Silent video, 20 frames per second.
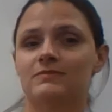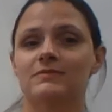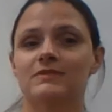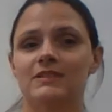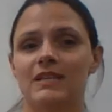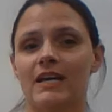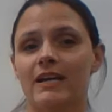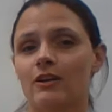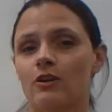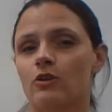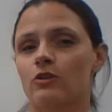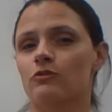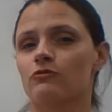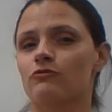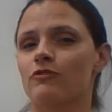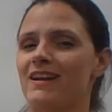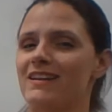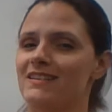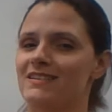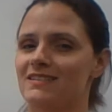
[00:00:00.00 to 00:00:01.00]
Second on the
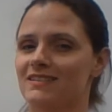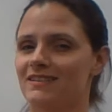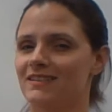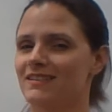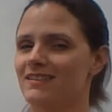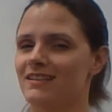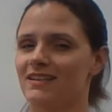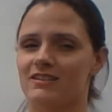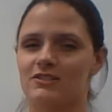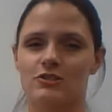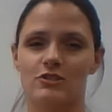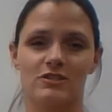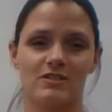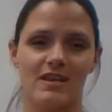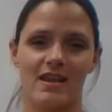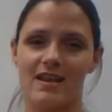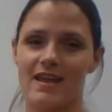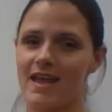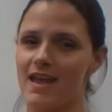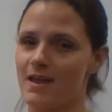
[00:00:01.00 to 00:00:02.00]
right. That's just
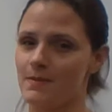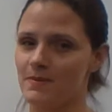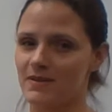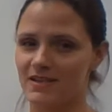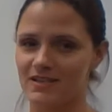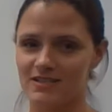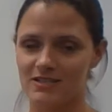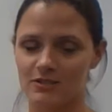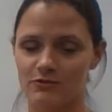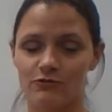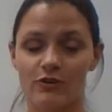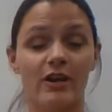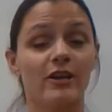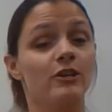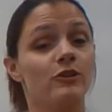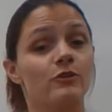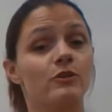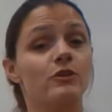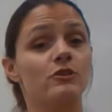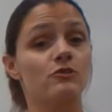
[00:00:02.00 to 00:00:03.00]
out of habit I did right.
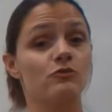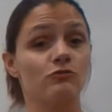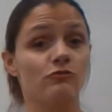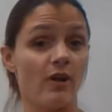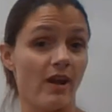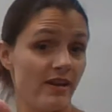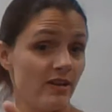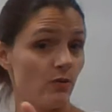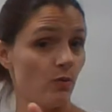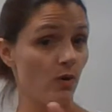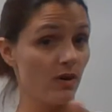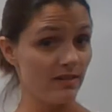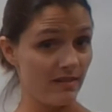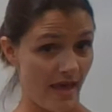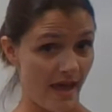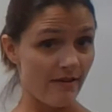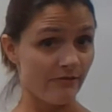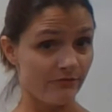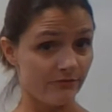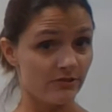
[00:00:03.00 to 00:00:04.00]
You could do right or
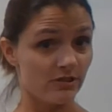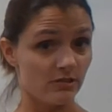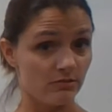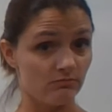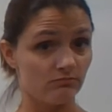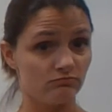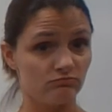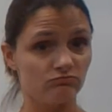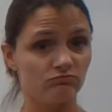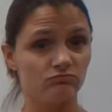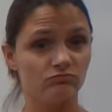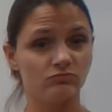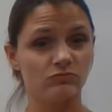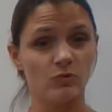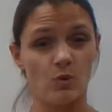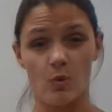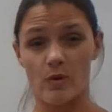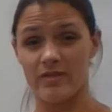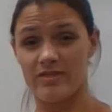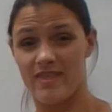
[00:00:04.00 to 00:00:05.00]
left,
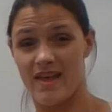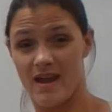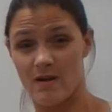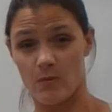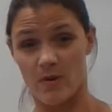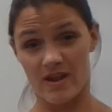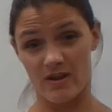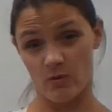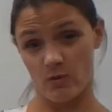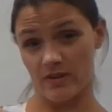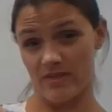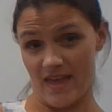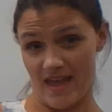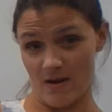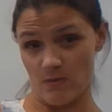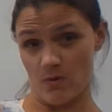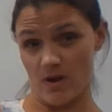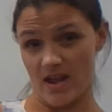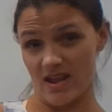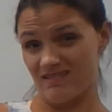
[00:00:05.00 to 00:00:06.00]
or that way or that
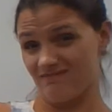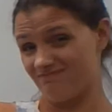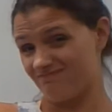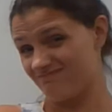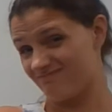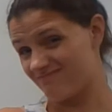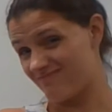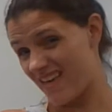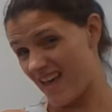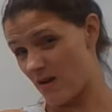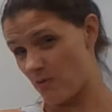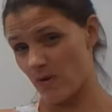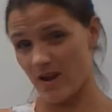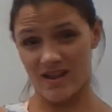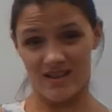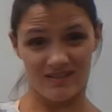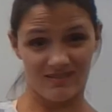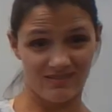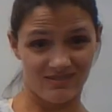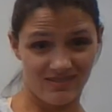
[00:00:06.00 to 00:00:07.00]
way, that way,
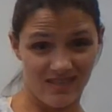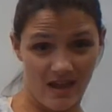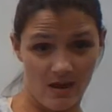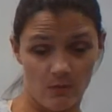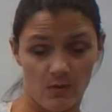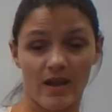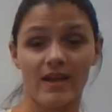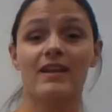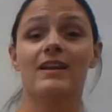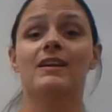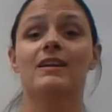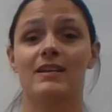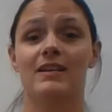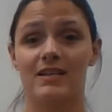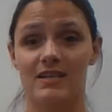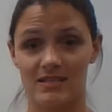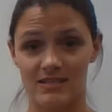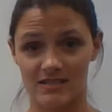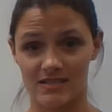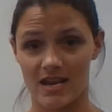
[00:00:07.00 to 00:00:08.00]
that way,
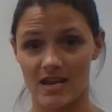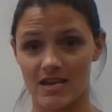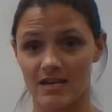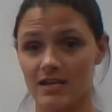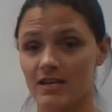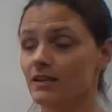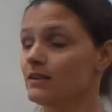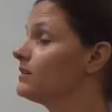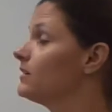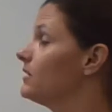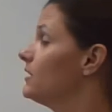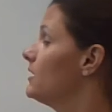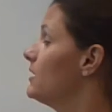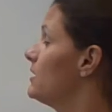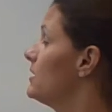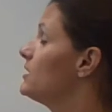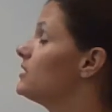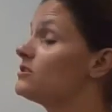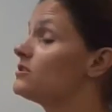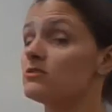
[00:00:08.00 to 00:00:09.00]
indicating.
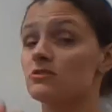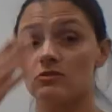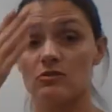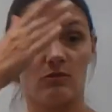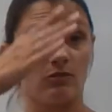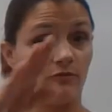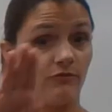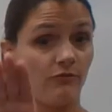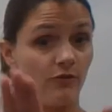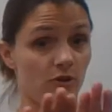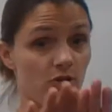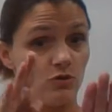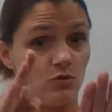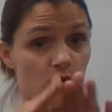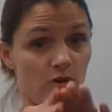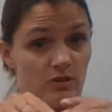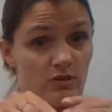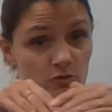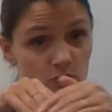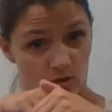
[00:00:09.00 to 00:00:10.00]
So the front
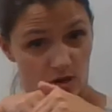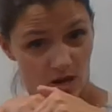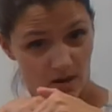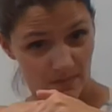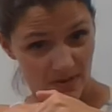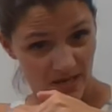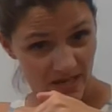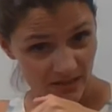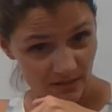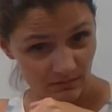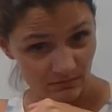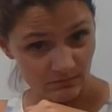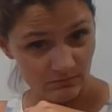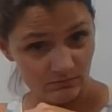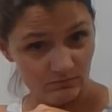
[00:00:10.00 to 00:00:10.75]
door to come in.